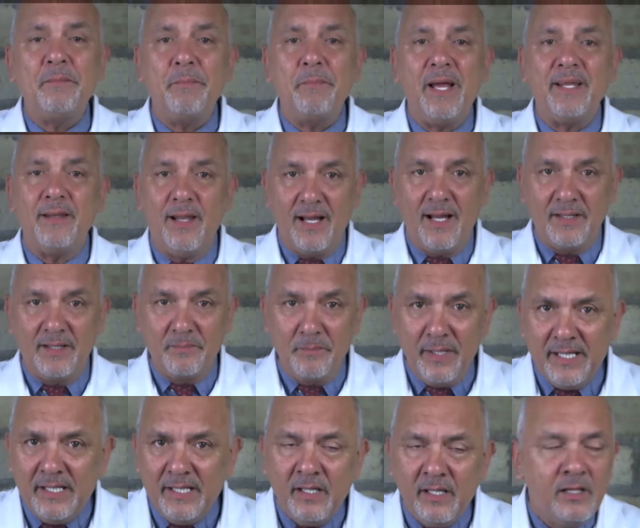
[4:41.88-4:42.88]
men like
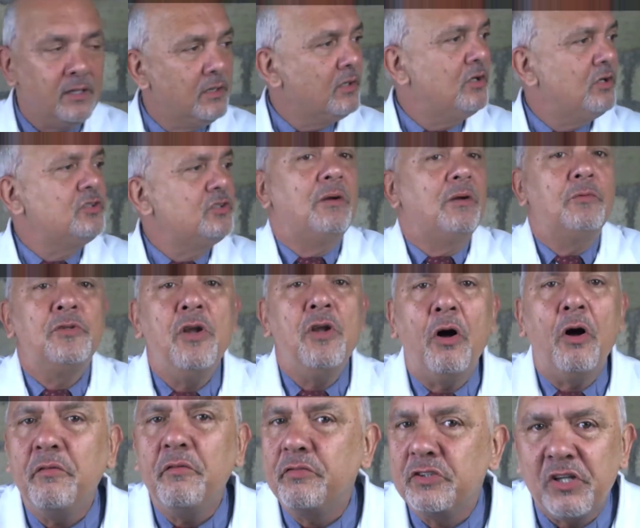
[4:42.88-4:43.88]
me, because
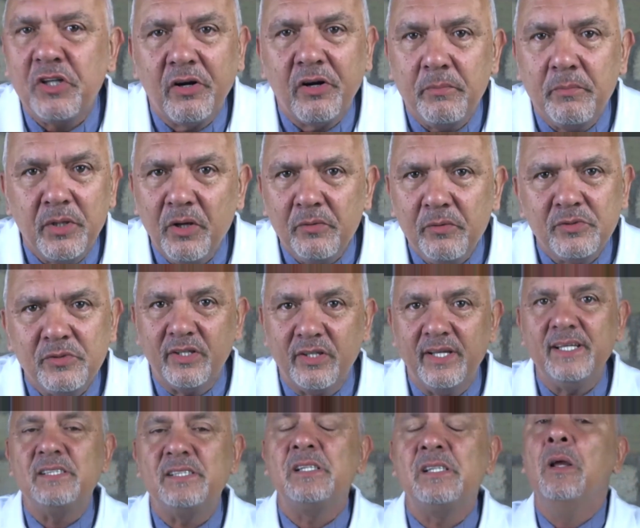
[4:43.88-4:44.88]
none of us are immune to
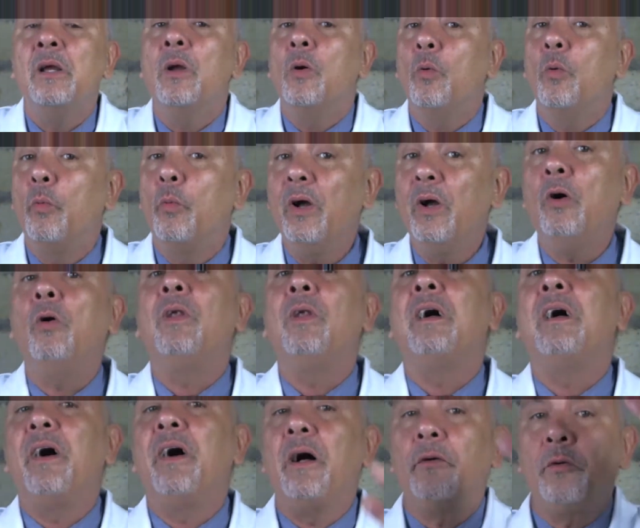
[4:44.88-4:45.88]
this. We all
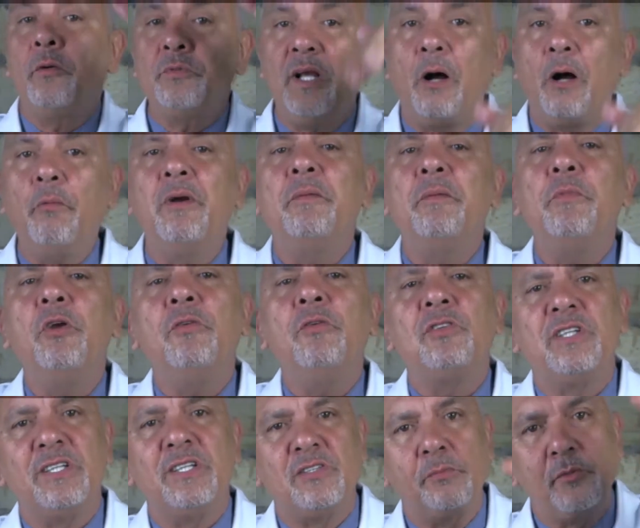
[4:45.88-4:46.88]
have our immune
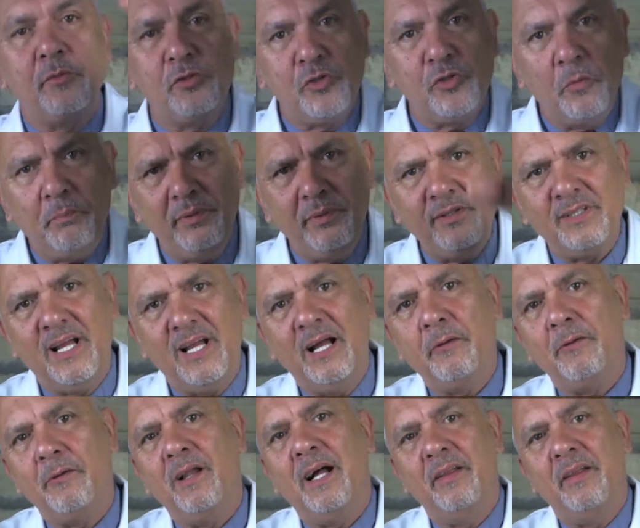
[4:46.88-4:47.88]
system goes up and
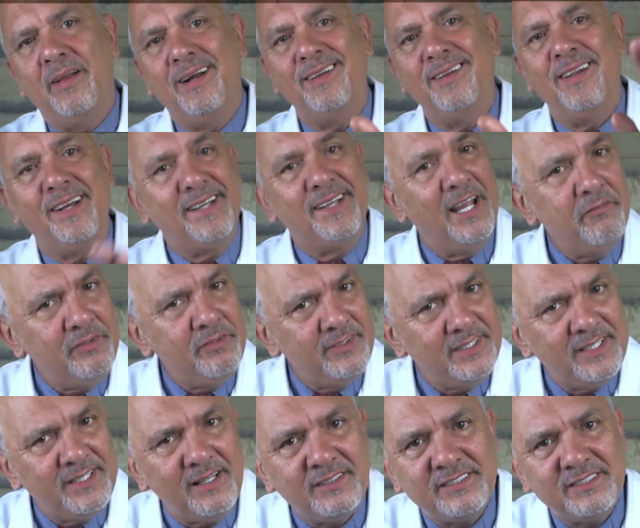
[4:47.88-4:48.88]
down like that, like
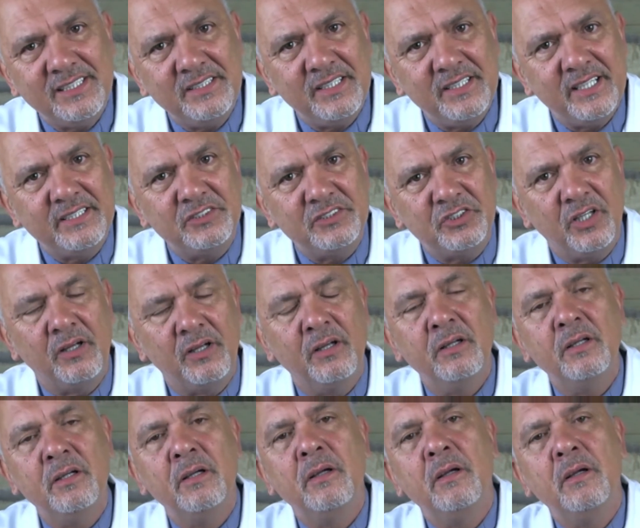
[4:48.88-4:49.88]
everything else in nature.
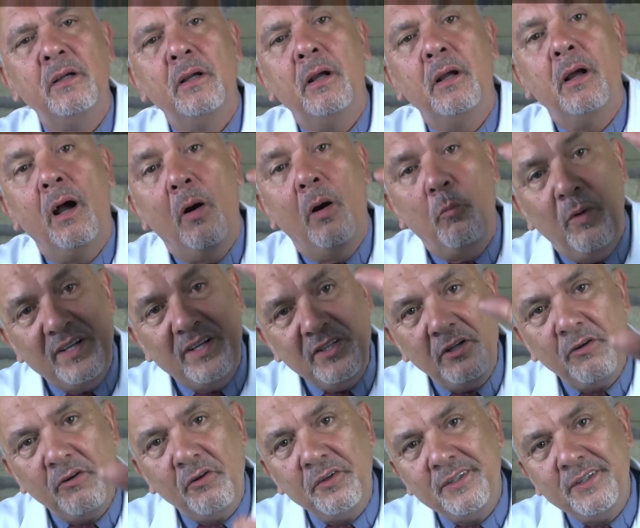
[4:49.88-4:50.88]
And when
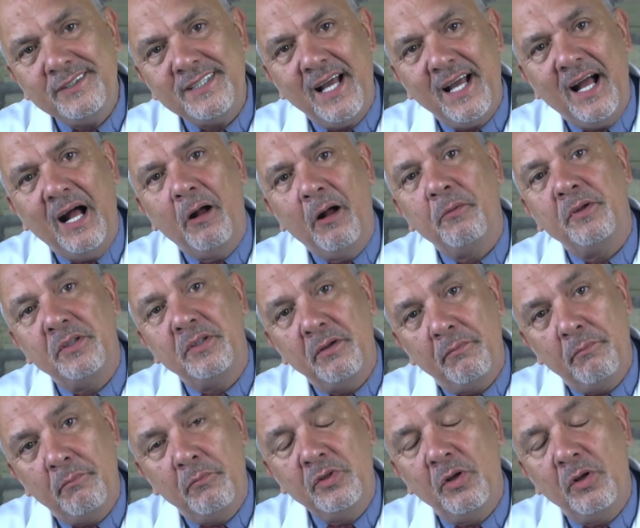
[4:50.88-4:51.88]
you're on a down,
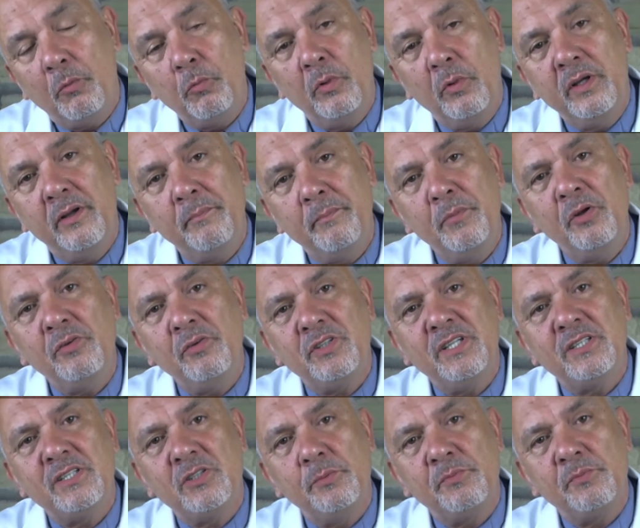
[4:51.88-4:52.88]
your immune
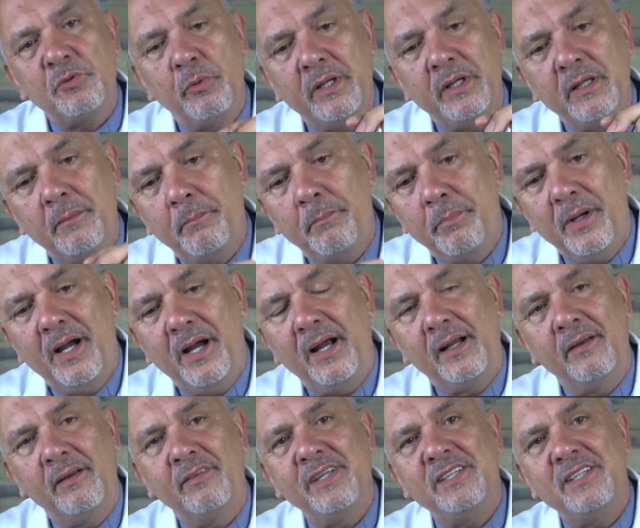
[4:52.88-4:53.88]
system's weak,
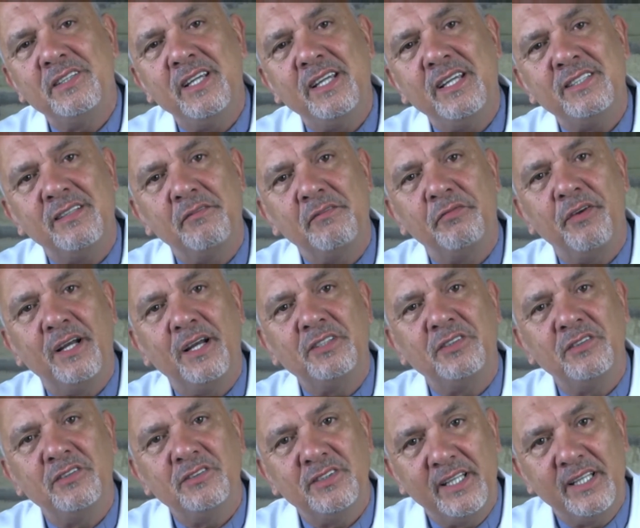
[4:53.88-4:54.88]
bang, these yeast
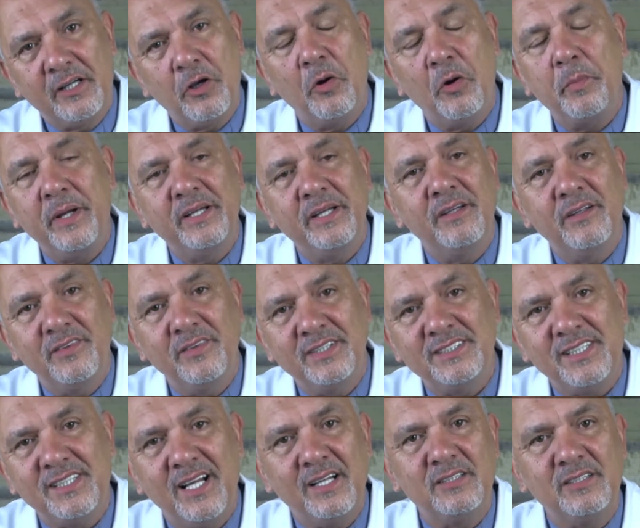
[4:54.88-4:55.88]
infections, they come in and they
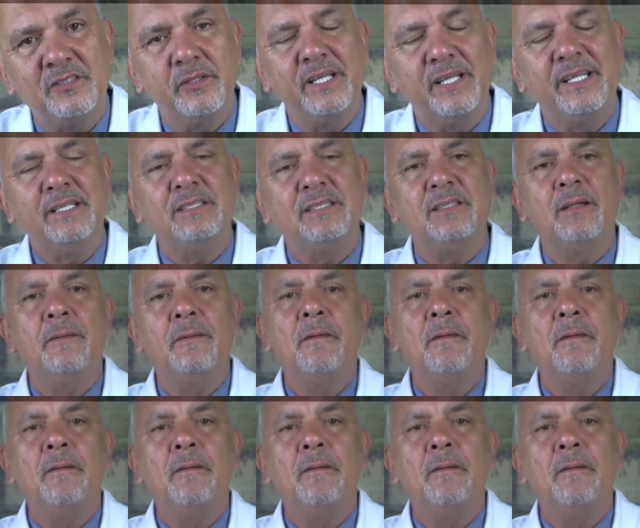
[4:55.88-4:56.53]
start to eat.